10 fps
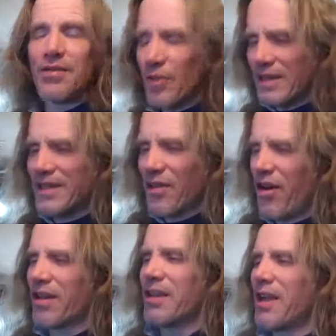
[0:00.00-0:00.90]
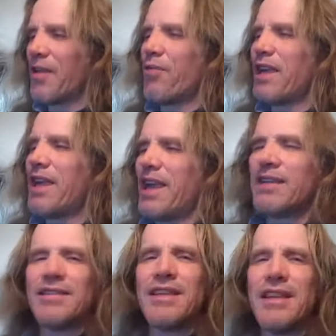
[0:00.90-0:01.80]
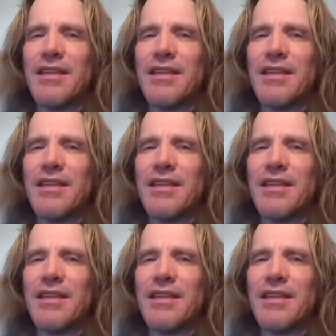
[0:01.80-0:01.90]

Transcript: Quit talking like we can't see